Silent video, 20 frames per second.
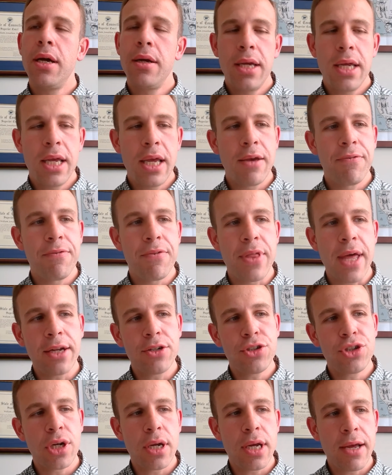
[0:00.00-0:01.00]
if that
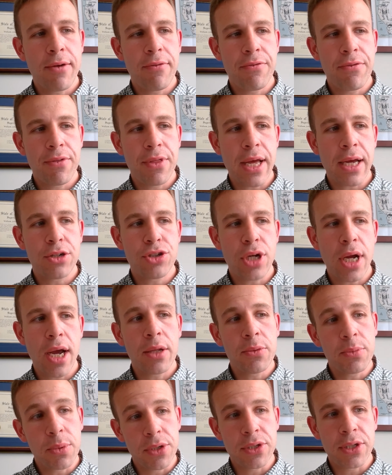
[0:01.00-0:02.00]
child
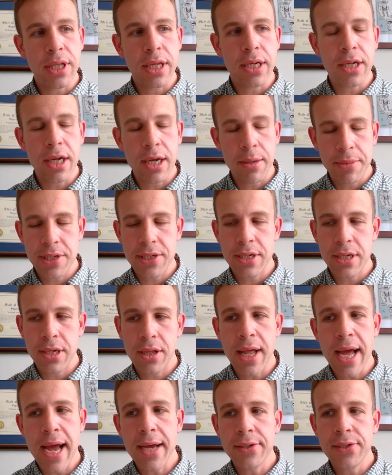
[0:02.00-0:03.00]
were to then come into
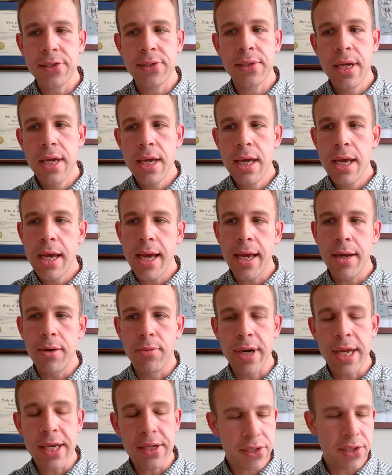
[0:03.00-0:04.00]
class and
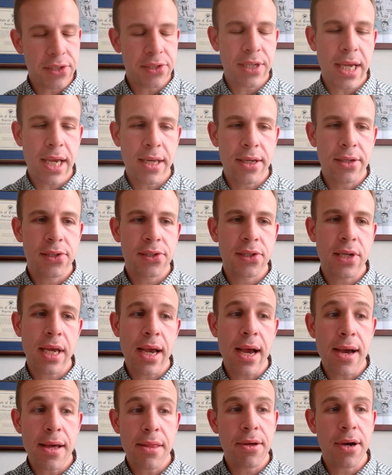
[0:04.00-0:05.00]
raise his hand and say,
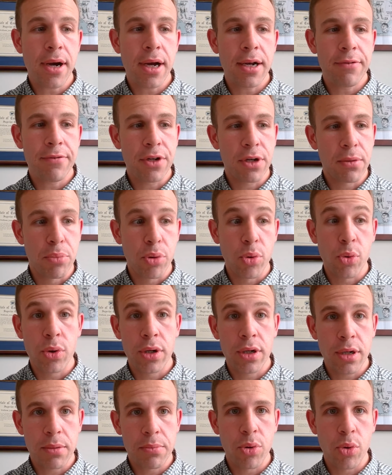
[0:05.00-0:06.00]
I thought if you're born
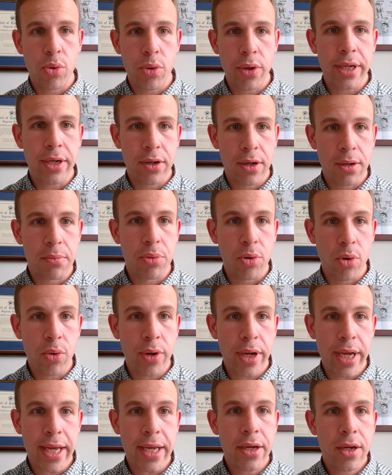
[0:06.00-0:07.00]
a boy, you're a
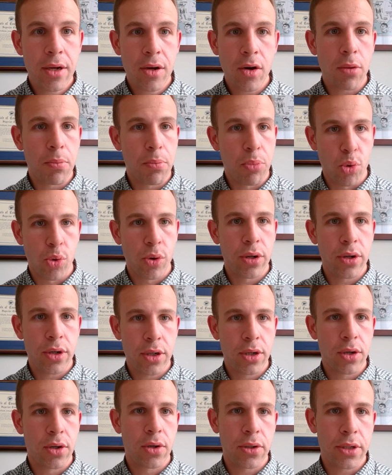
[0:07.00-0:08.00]
boy, or born a
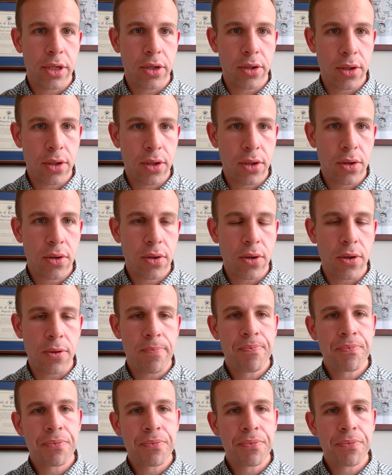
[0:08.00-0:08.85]
girl, you're a girl,